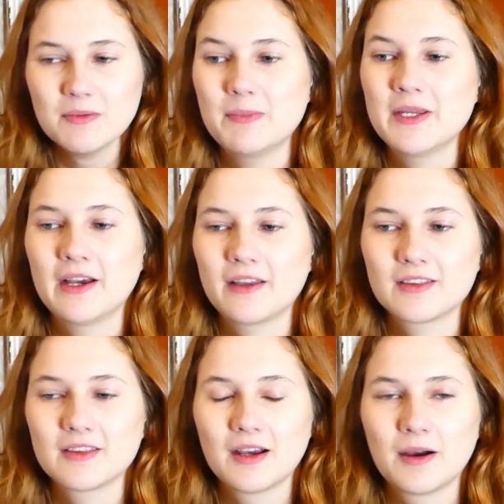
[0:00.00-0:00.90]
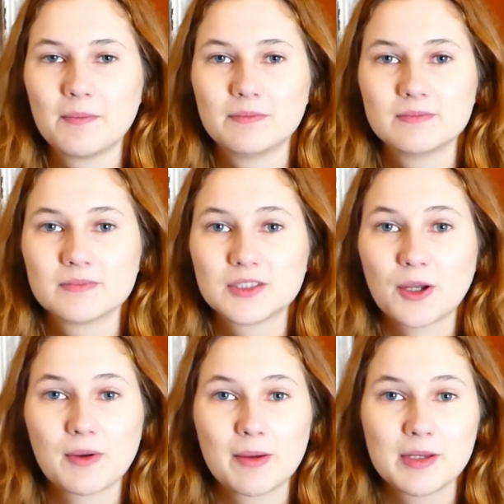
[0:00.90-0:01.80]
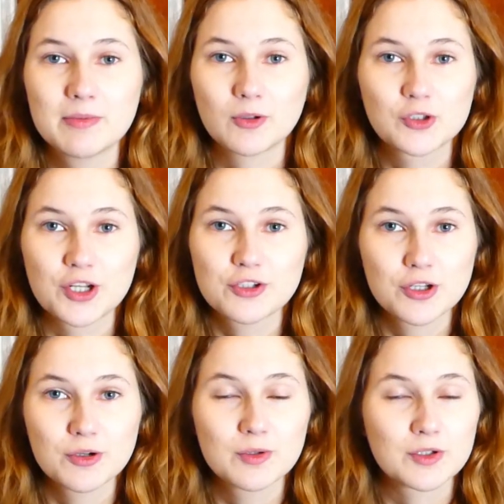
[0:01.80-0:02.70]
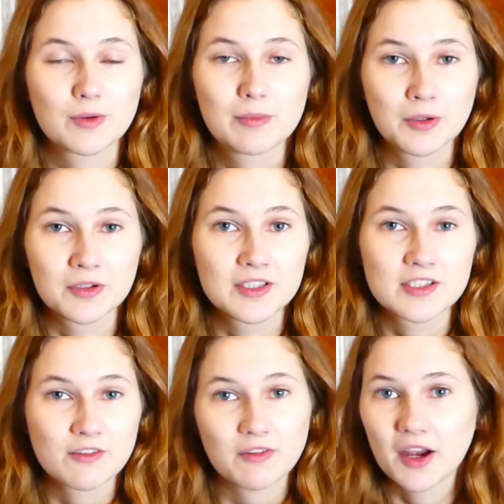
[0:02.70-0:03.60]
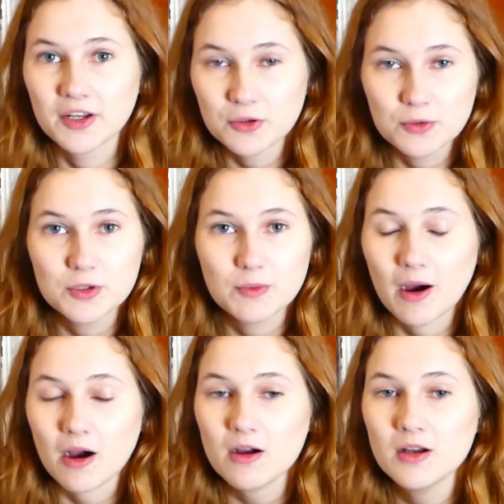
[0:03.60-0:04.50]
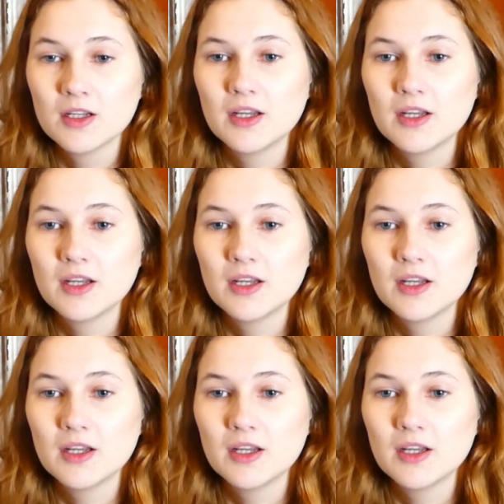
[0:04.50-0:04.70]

but yeah, um, don't let people judge you, and don't let bullies define who you are.